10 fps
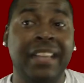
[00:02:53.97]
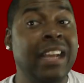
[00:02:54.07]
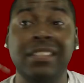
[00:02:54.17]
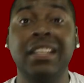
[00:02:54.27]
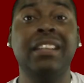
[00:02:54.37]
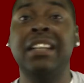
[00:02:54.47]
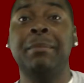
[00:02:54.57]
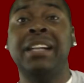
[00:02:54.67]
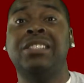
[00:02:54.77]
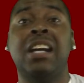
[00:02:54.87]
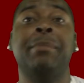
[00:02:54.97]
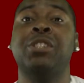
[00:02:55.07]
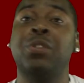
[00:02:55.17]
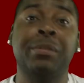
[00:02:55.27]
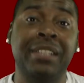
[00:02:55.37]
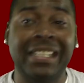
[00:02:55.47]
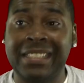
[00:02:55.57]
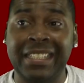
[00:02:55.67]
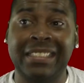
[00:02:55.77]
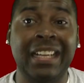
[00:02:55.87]
There's nothing in my job description that
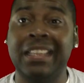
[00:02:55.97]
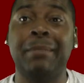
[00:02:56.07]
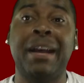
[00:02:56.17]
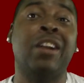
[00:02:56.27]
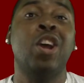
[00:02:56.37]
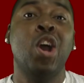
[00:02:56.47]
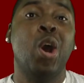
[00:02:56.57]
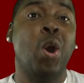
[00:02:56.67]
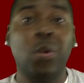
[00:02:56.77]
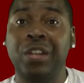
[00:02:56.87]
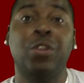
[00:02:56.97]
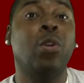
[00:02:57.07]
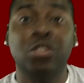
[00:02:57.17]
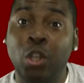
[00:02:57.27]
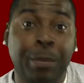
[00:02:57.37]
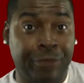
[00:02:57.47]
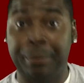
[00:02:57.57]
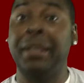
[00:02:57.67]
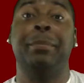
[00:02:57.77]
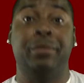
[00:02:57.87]
says nothing about holding doors open for
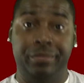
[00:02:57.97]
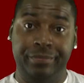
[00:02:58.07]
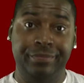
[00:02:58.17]
people.